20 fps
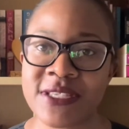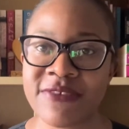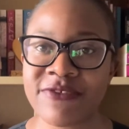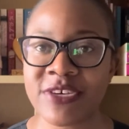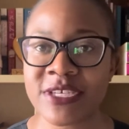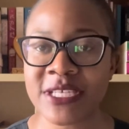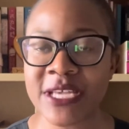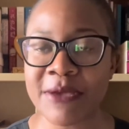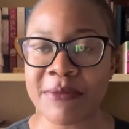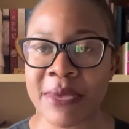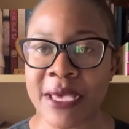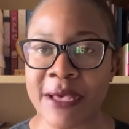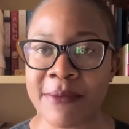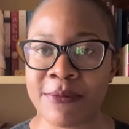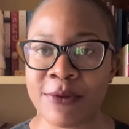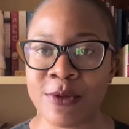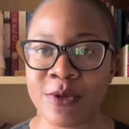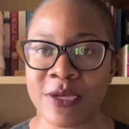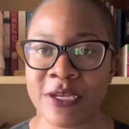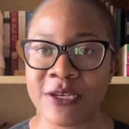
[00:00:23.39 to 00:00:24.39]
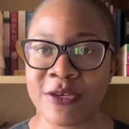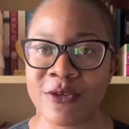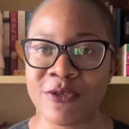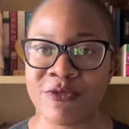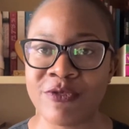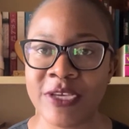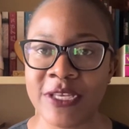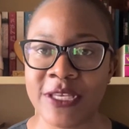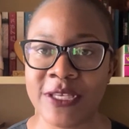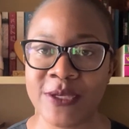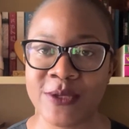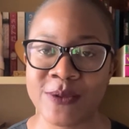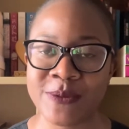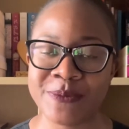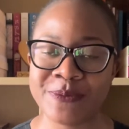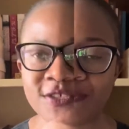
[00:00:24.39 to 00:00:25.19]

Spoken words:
every time I upload a new video.